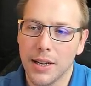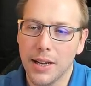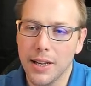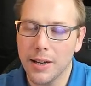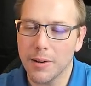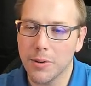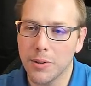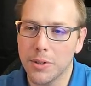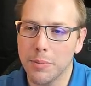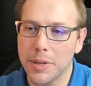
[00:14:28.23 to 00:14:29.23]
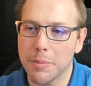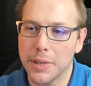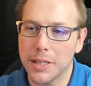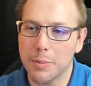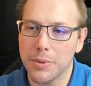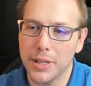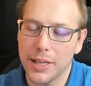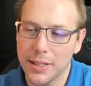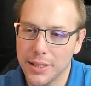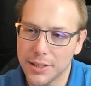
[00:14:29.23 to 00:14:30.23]
and I'm going to make my tuple
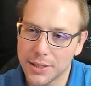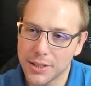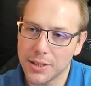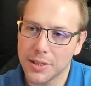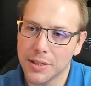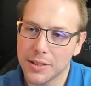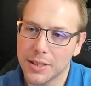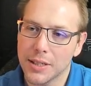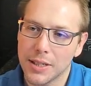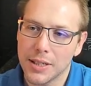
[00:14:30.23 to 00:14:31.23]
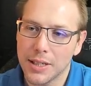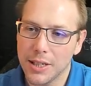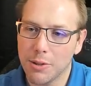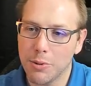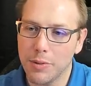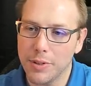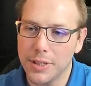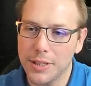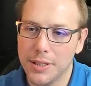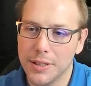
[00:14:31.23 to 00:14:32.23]
alias
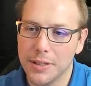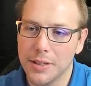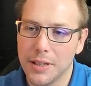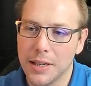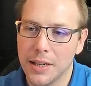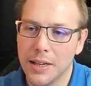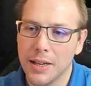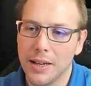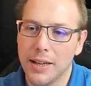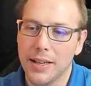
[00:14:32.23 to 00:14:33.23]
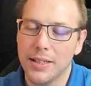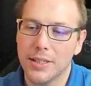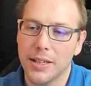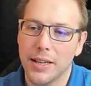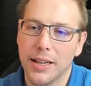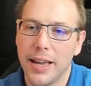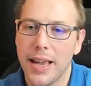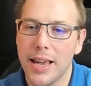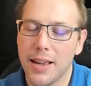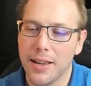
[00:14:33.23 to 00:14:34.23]
equivalent and saying,
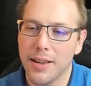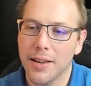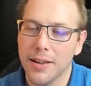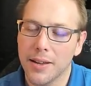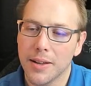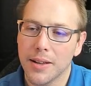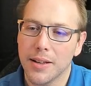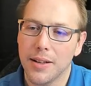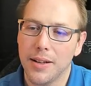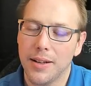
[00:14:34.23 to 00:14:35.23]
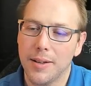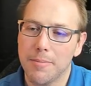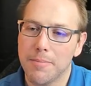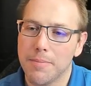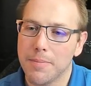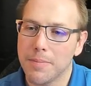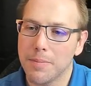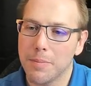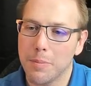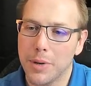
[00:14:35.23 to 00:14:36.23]
hey,
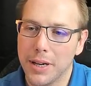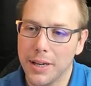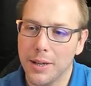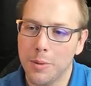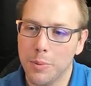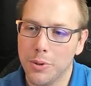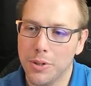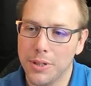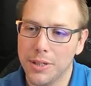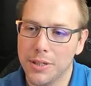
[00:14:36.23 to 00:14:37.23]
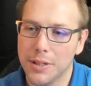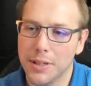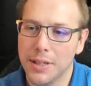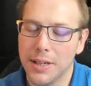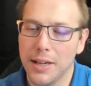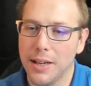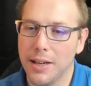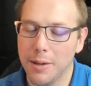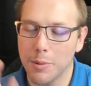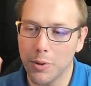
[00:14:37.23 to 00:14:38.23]
my input, and
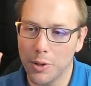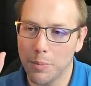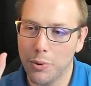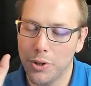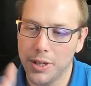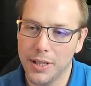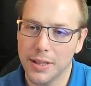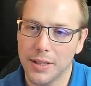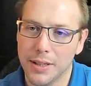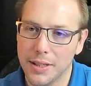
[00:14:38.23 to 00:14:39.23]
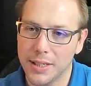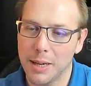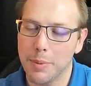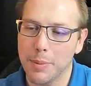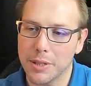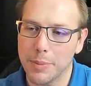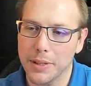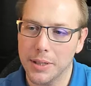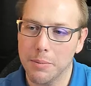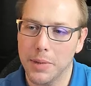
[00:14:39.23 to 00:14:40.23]
I'm going to put in the type I'm
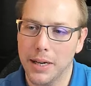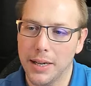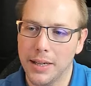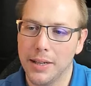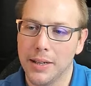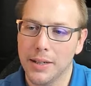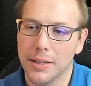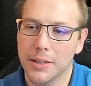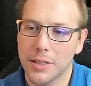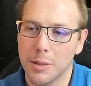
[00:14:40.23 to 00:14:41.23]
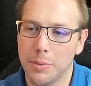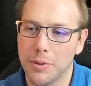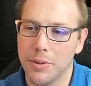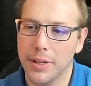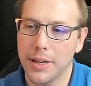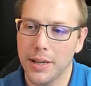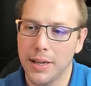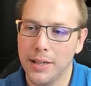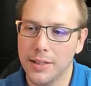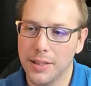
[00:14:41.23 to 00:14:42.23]
expecting, my tuple
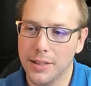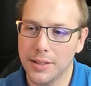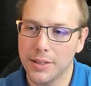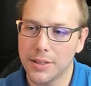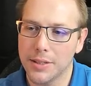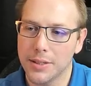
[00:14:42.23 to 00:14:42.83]
alias